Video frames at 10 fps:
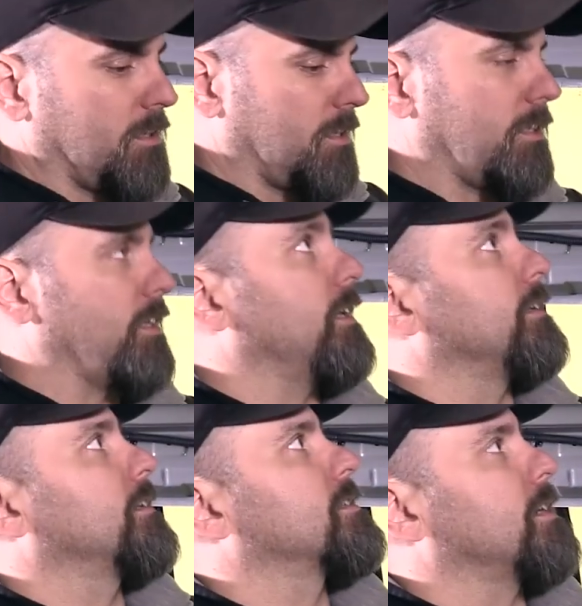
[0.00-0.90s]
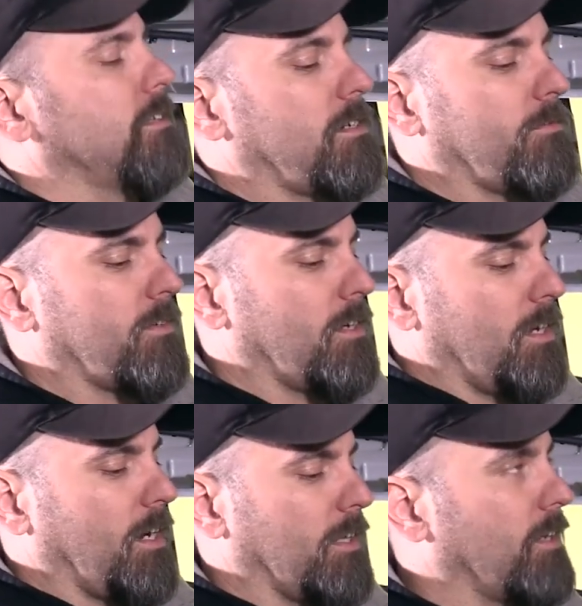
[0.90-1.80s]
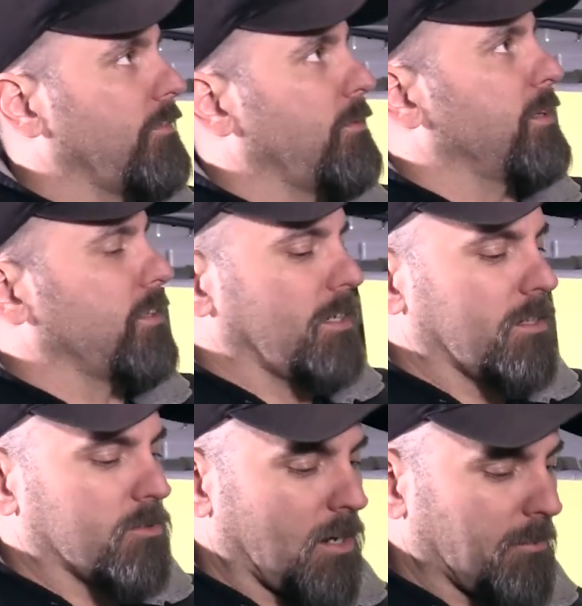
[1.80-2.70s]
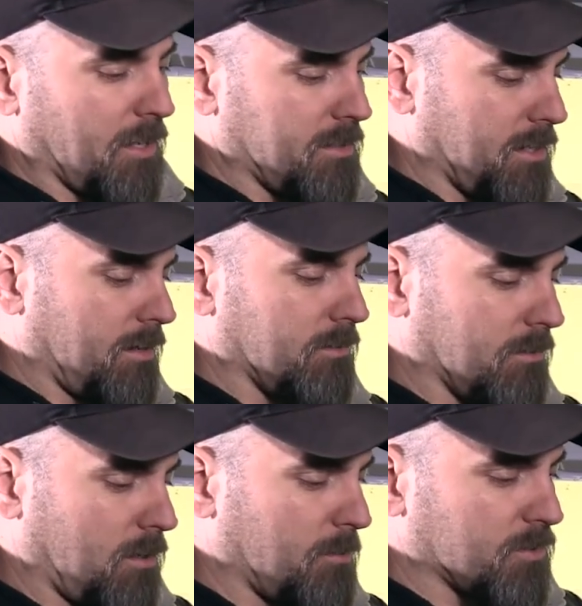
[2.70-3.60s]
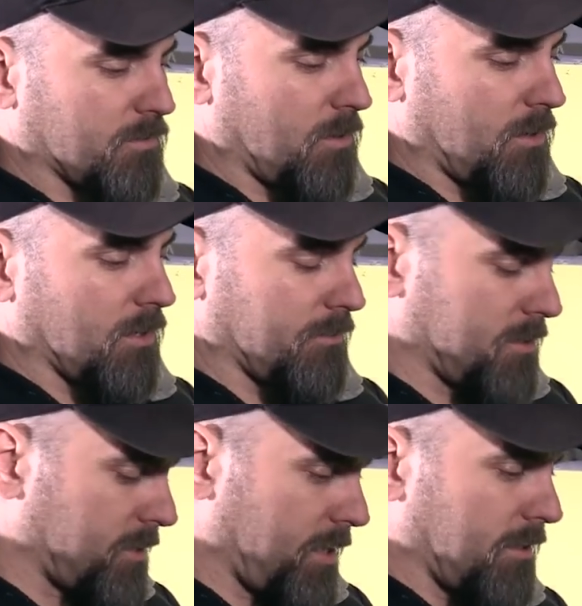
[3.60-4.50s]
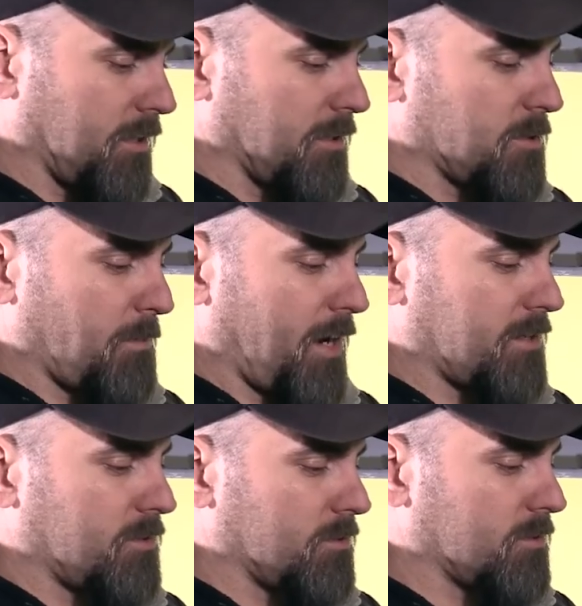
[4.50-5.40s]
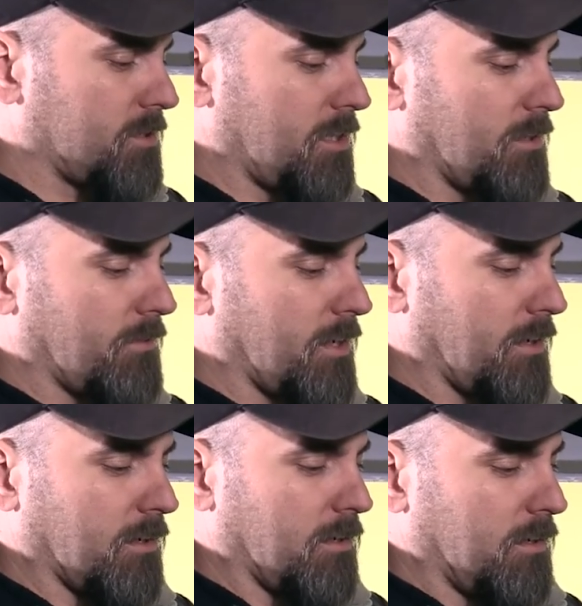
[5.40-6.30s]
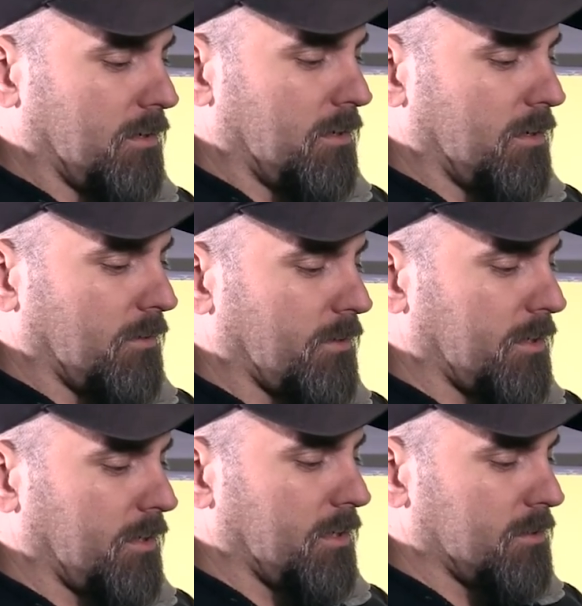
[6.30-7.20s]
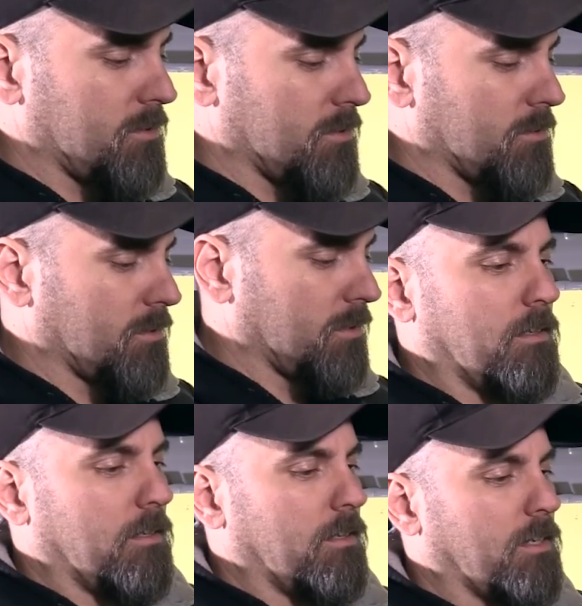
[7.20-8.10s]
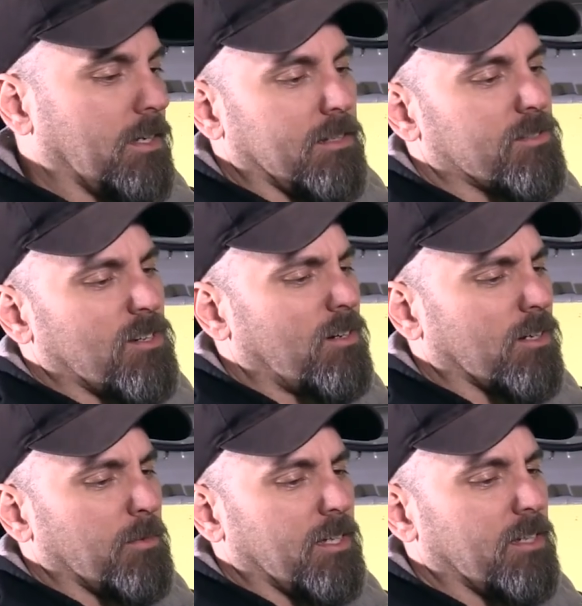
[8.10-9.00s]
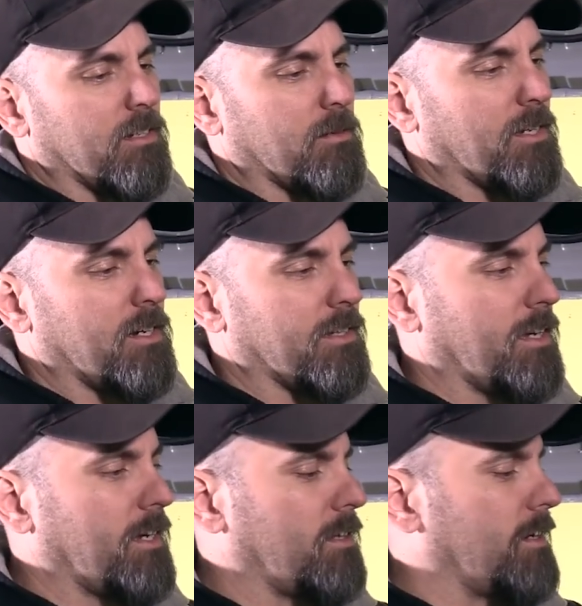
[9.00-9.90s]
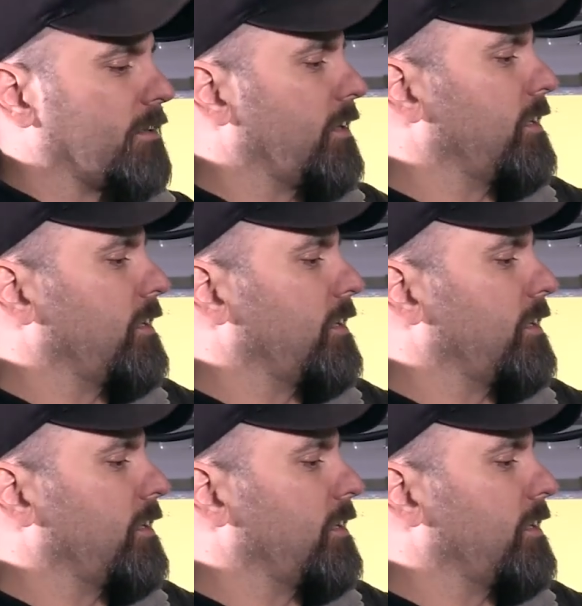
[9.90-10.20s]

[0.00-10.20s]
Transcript: in the end because I'd love I'd love the ability to drop that down almost far enough to set it on this passenger seat if I if I needed to and it's all going to be hidden up behind the headliner